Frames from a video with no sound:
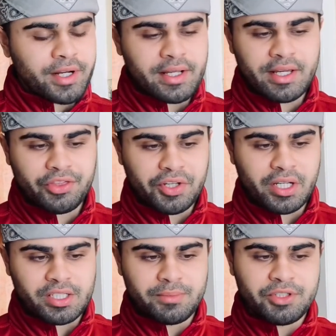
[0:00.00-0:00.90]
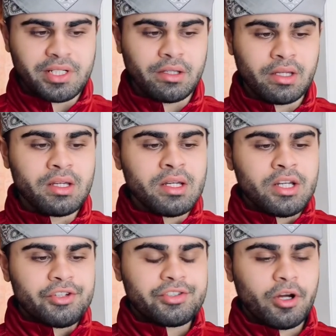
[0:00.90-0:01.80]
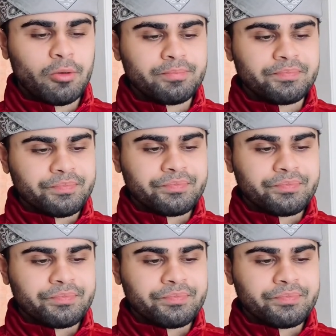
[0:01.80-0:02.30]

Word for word: Can I get three customers daily? So